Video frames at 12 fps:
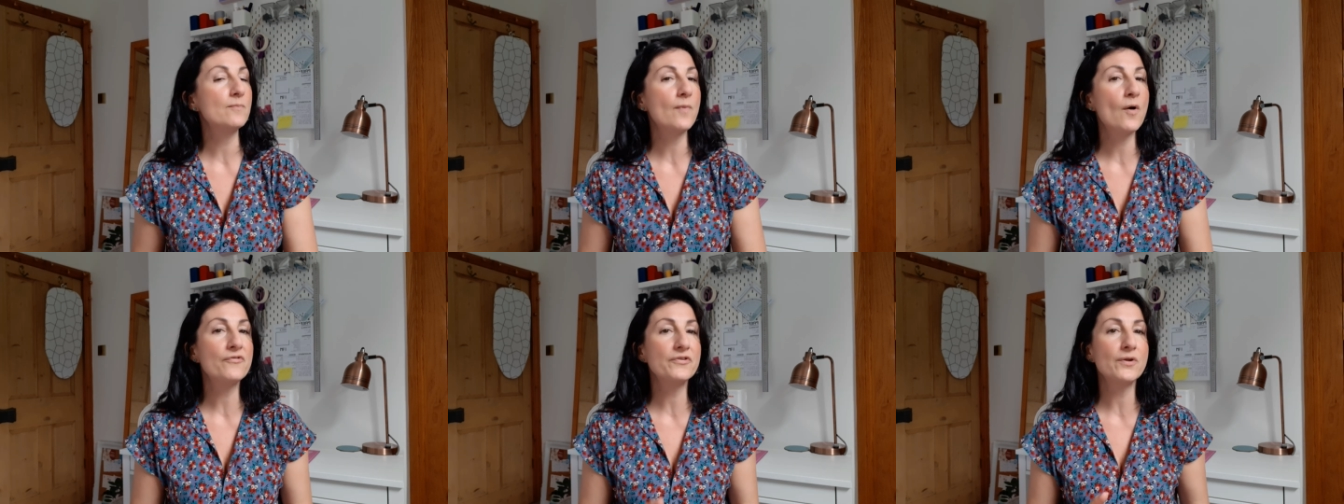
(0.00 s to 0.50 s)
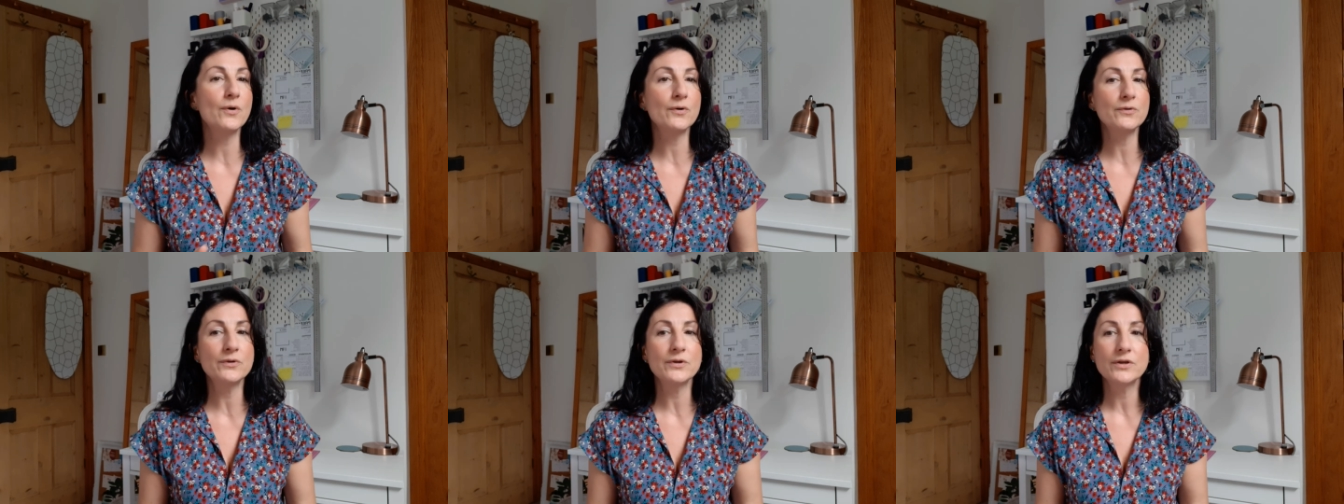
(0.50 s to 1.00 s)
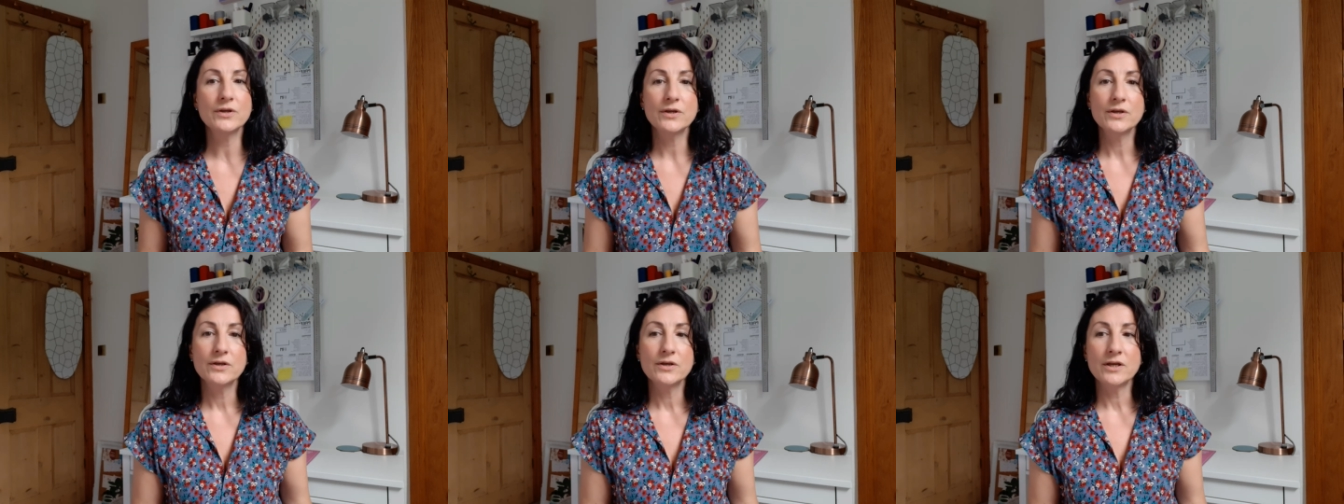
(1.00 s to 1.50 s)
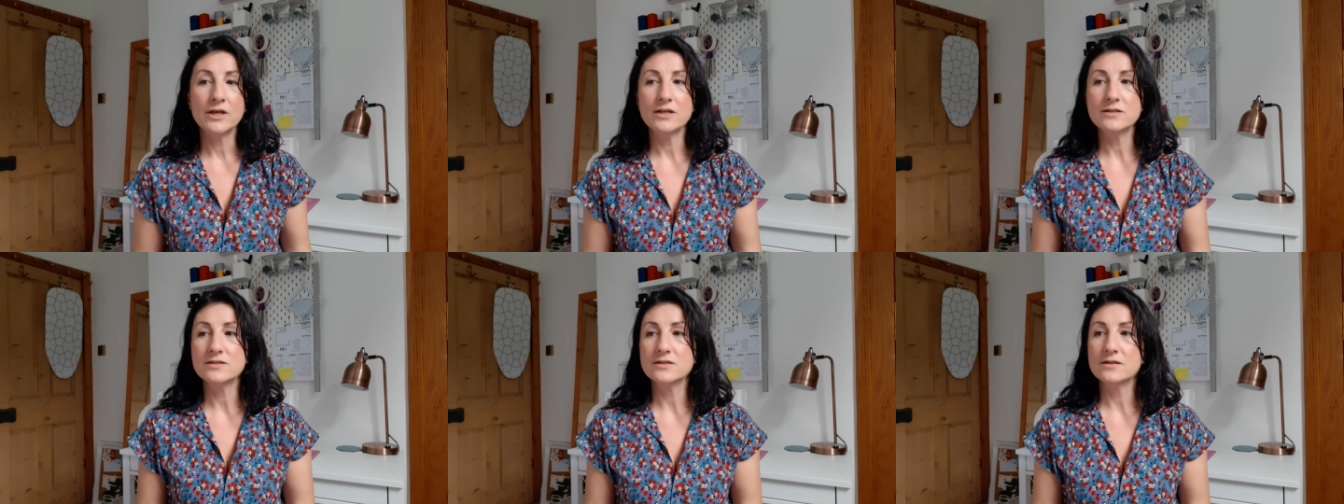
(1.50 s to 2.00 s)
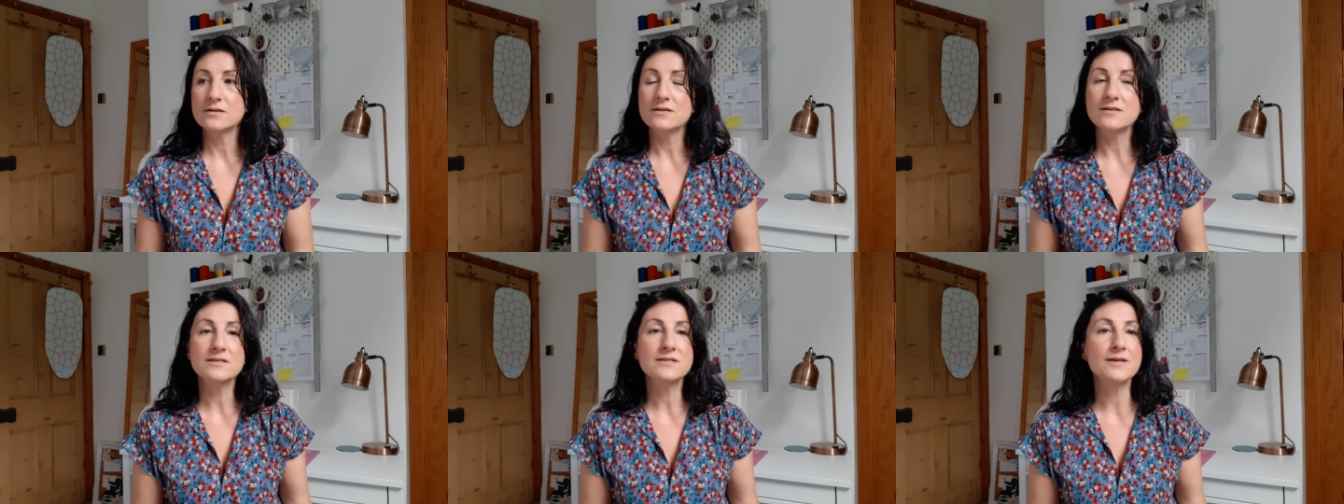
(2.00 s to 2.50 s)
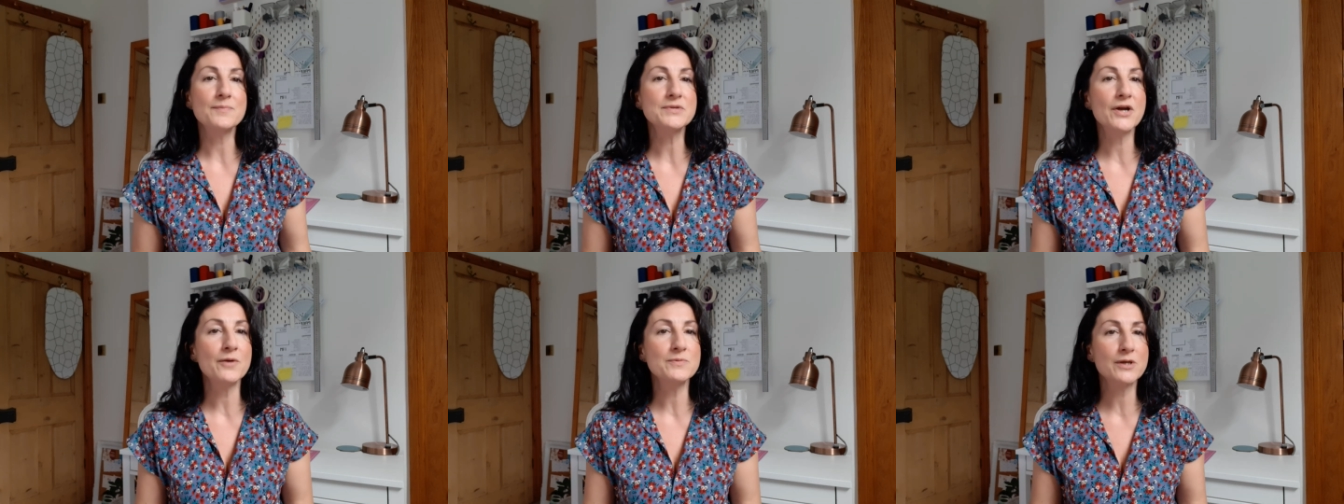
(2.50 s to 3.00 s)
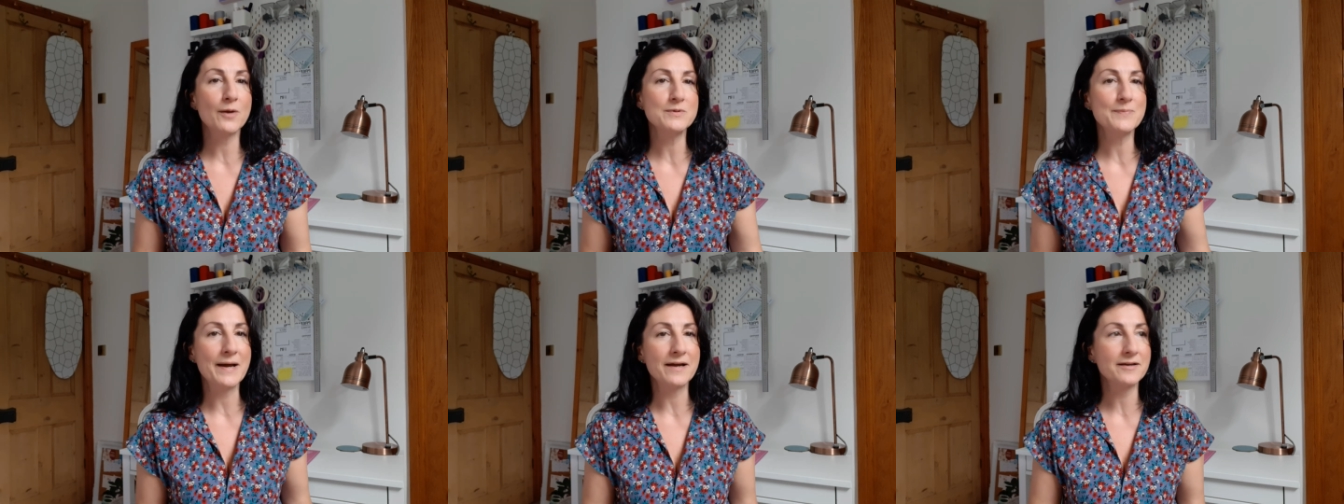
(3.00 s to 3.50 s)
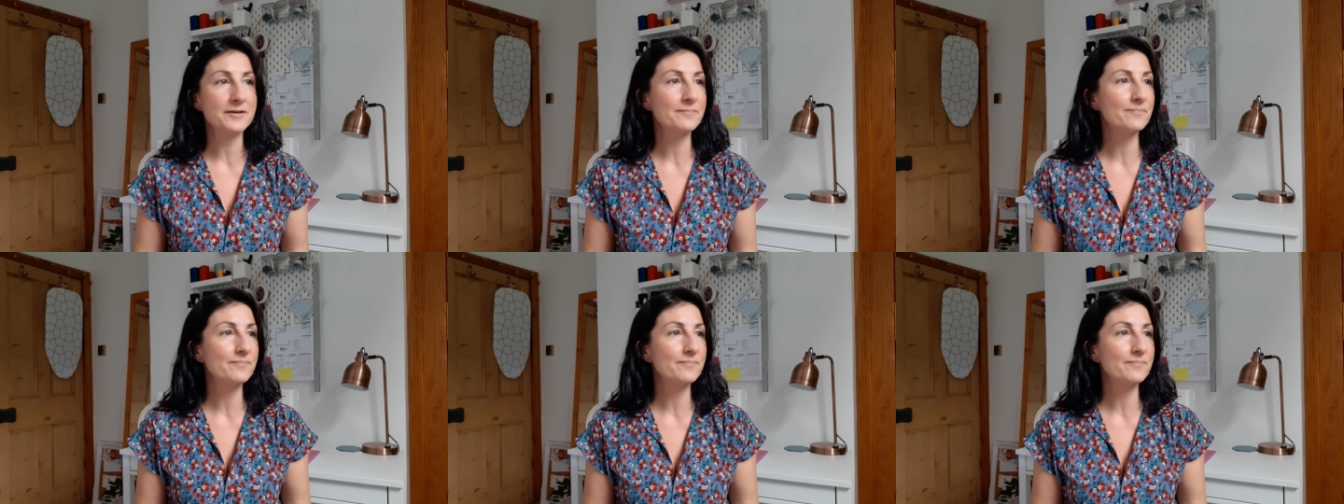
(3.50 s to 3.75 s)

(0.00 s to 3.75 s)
off and on it sometimes comes back.